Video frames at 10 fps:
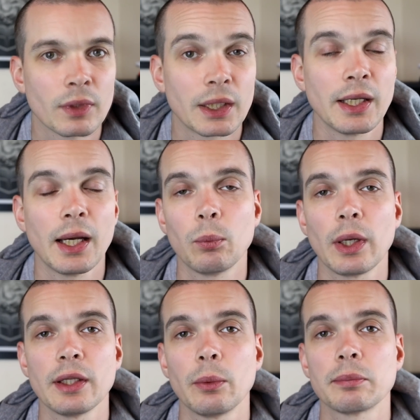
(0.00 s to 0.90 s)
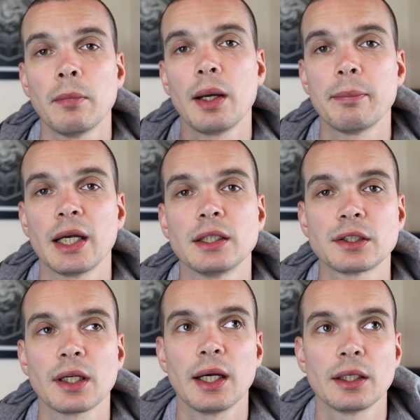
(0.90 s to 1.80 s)
Yeah, I went there with my
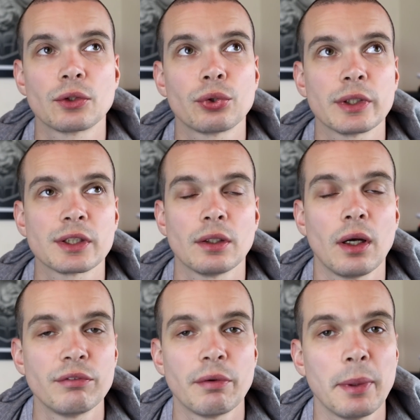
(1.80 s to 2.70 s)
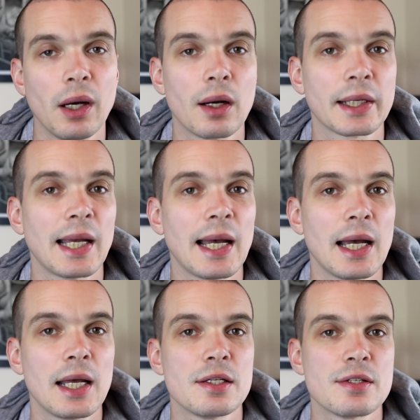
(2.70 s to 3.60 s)
mates and Chris, Novabug,
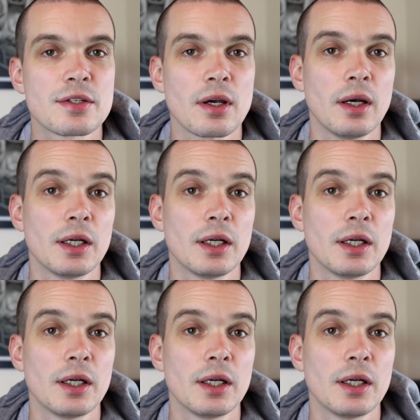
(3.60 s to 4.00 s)
and